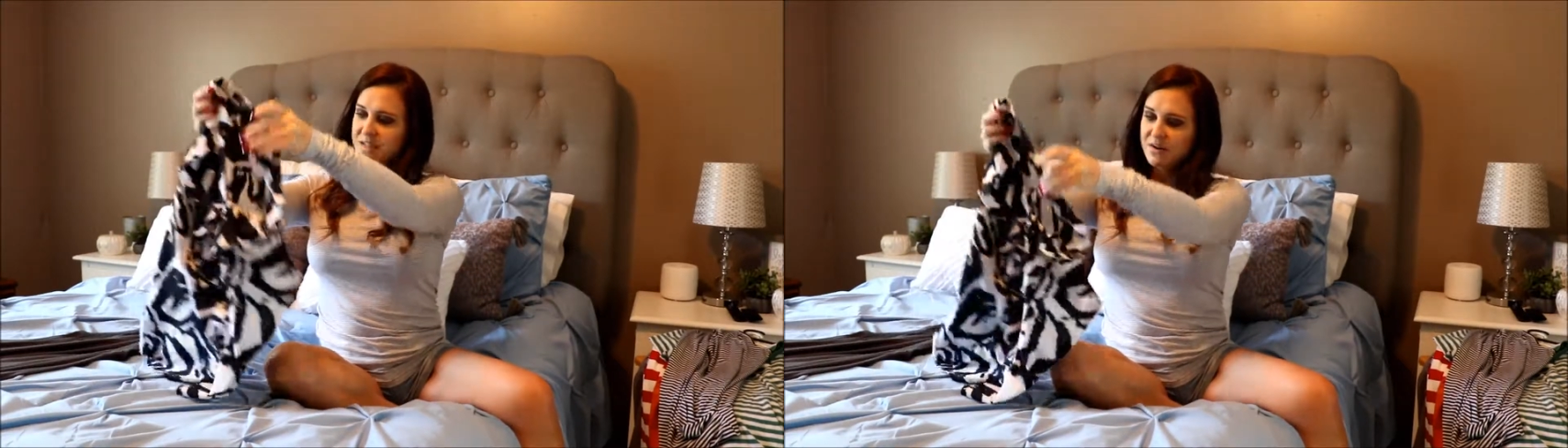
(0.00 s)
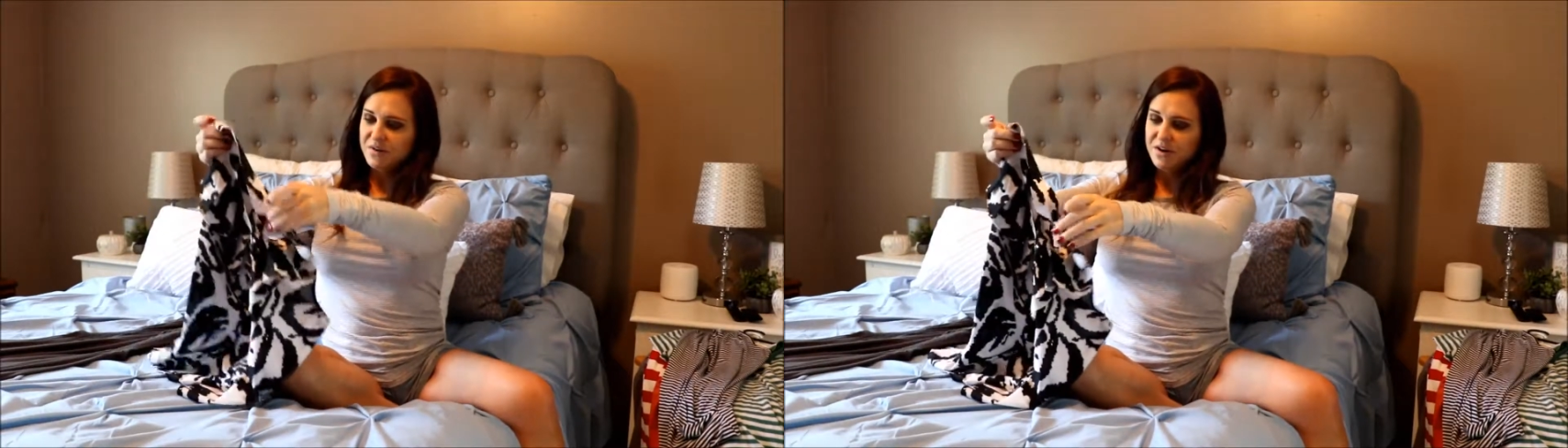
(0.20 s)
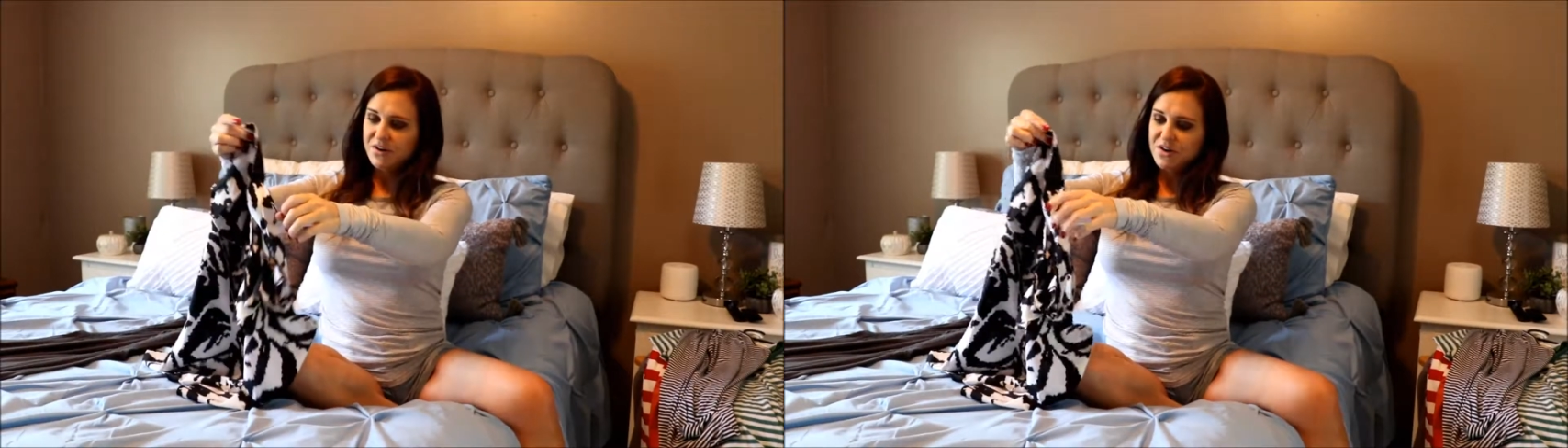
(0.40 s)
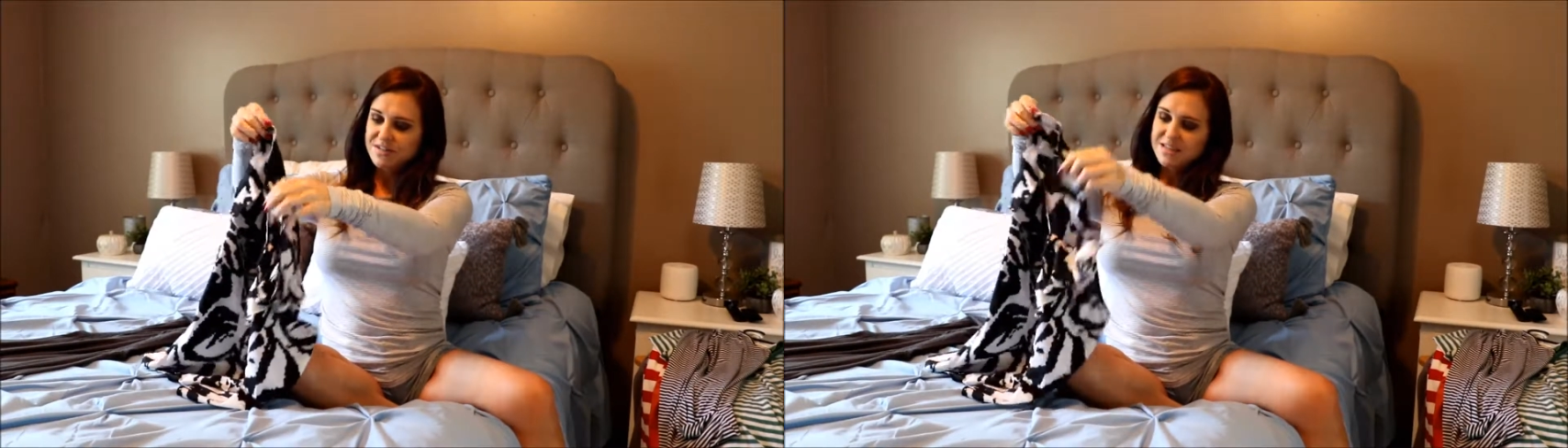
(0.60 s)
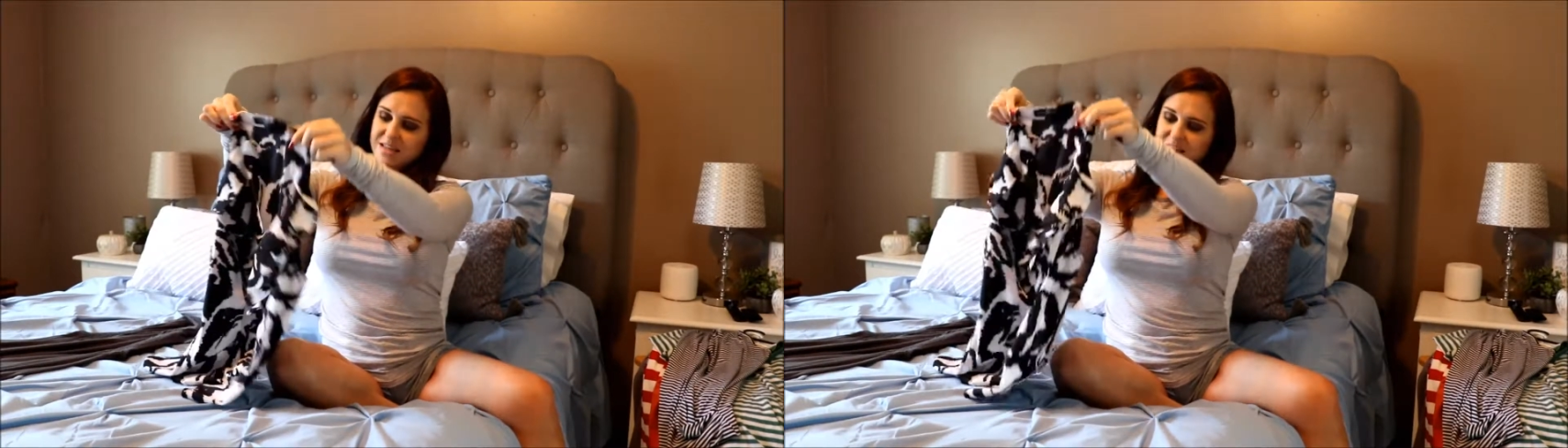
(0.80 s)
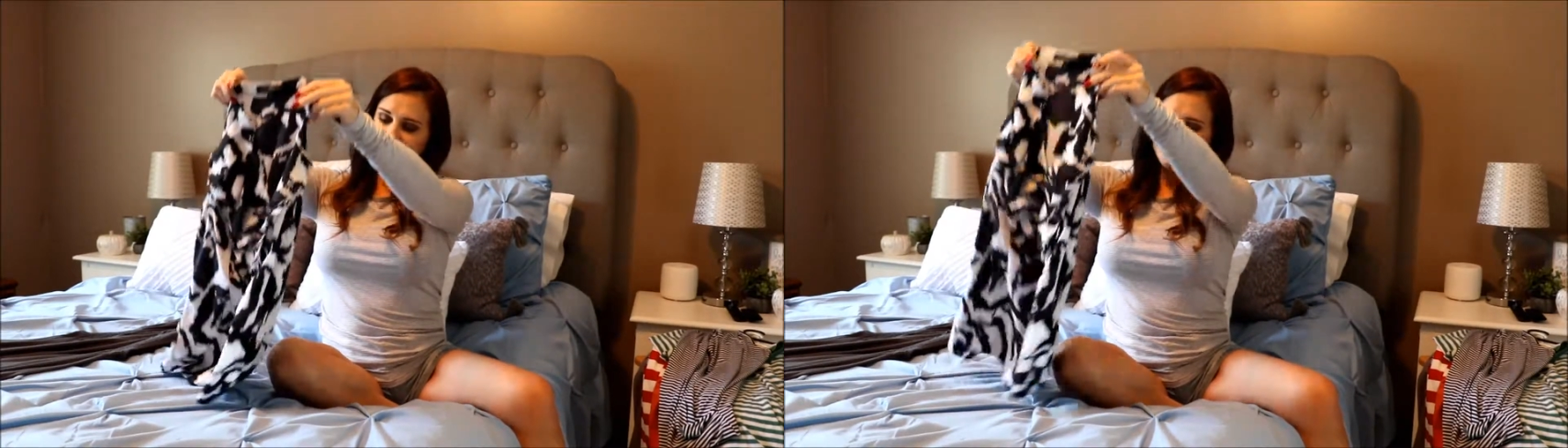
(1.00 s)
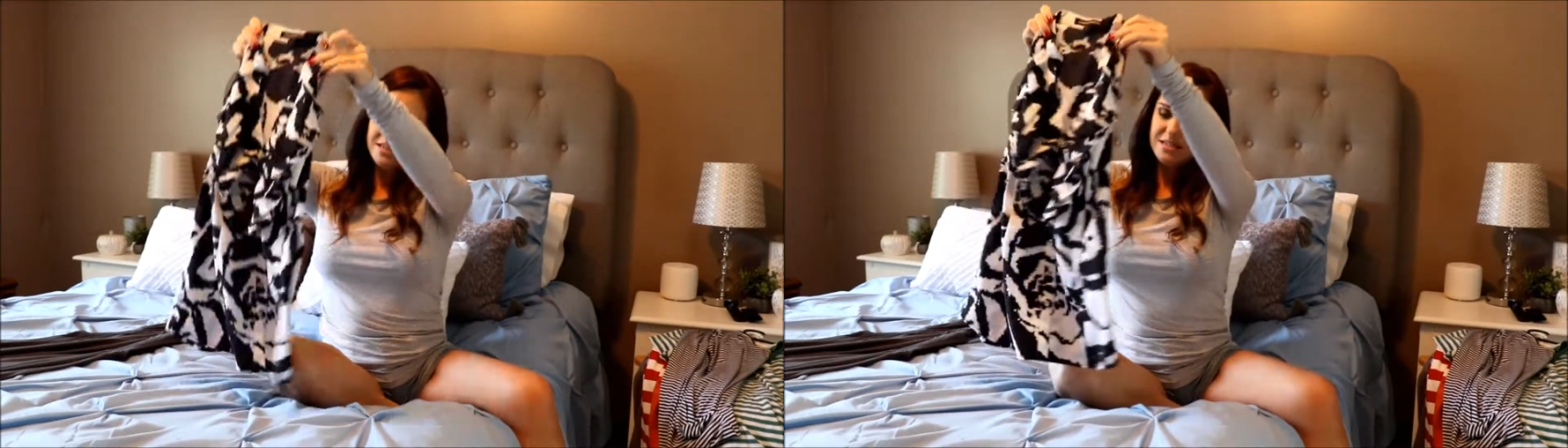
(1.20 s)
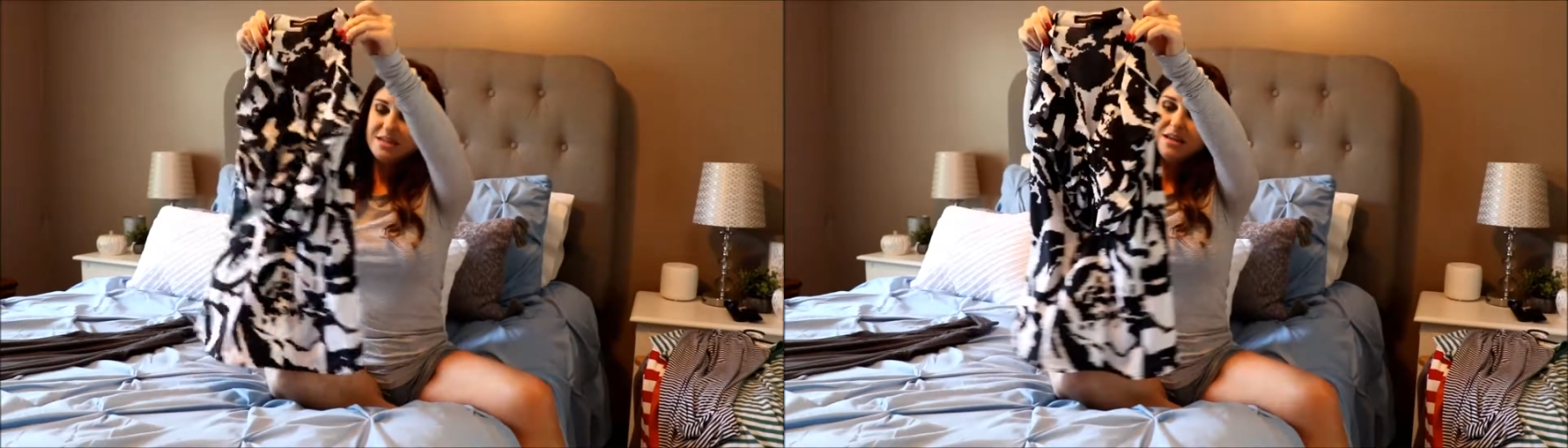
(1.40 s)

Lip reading: I ran across this